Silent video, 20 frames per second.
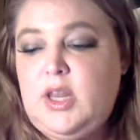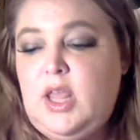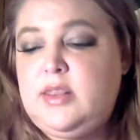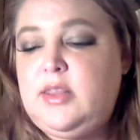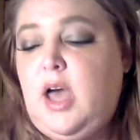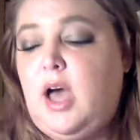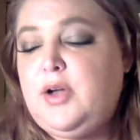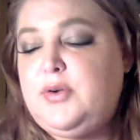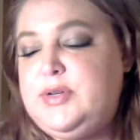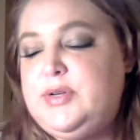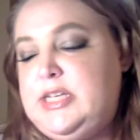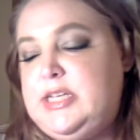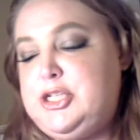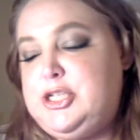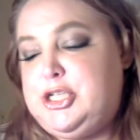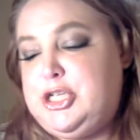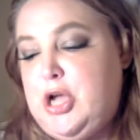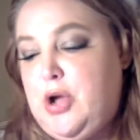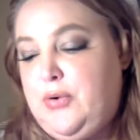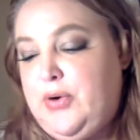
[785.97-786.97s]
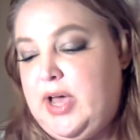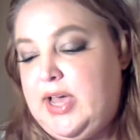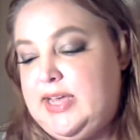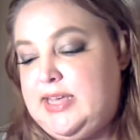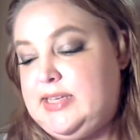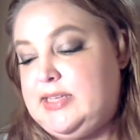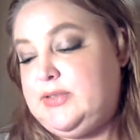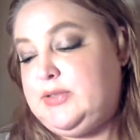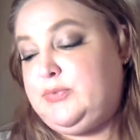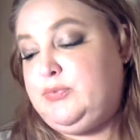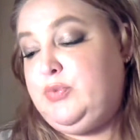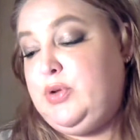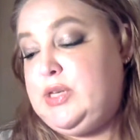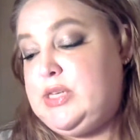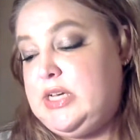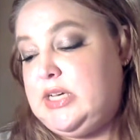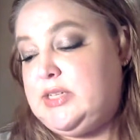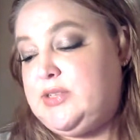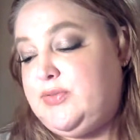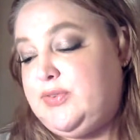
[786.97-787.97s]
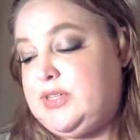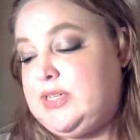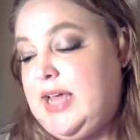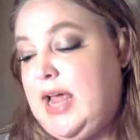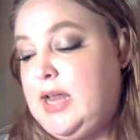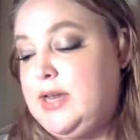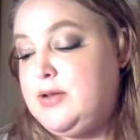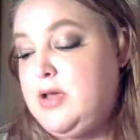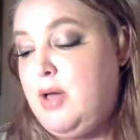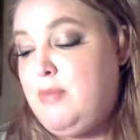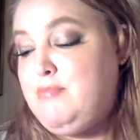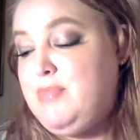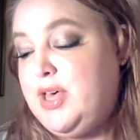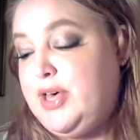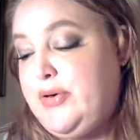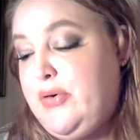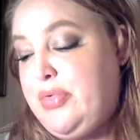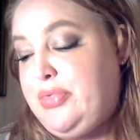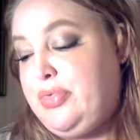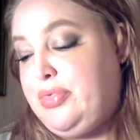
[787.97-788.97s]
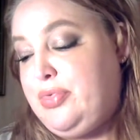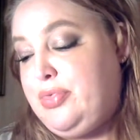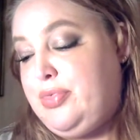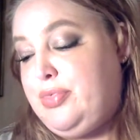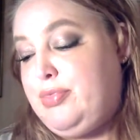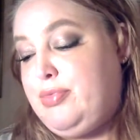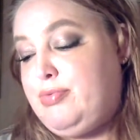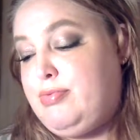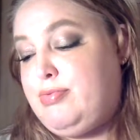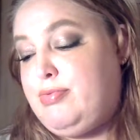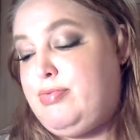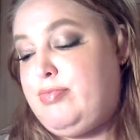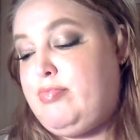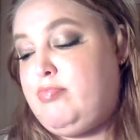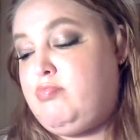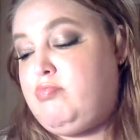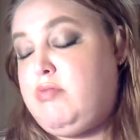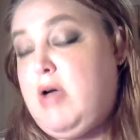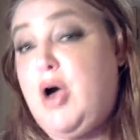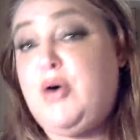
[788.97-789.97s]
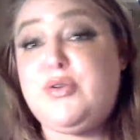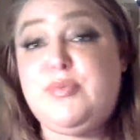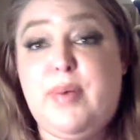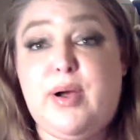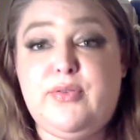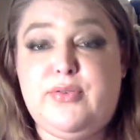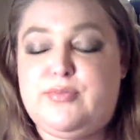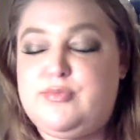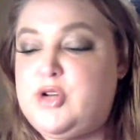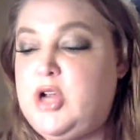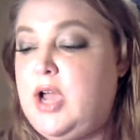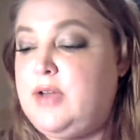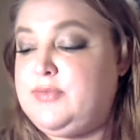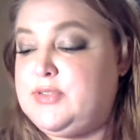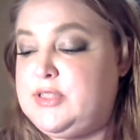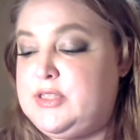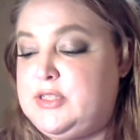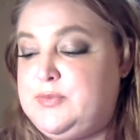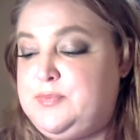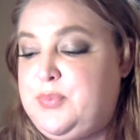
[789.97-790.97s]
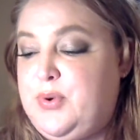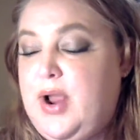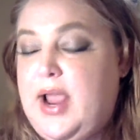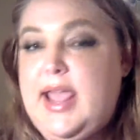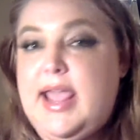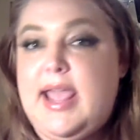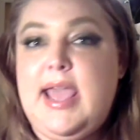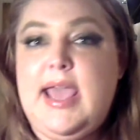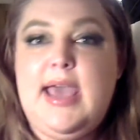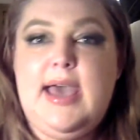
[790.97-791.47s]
Acqua di Gioia retails for 10 mil Apart oh, from Travel Spray,